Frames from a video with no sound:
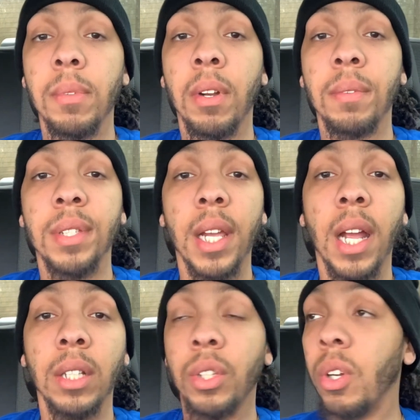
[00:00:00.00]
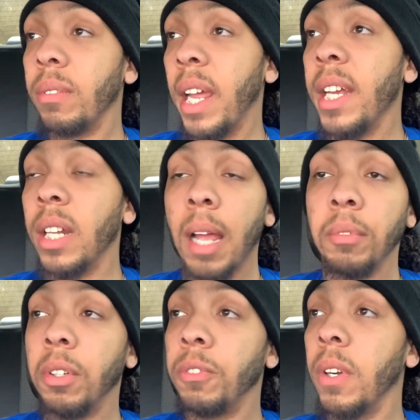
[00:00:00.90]
You know what I'm saying? I told him like he climbed
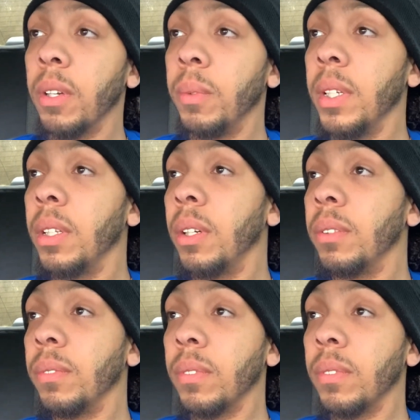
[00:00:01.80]
through the fucking window.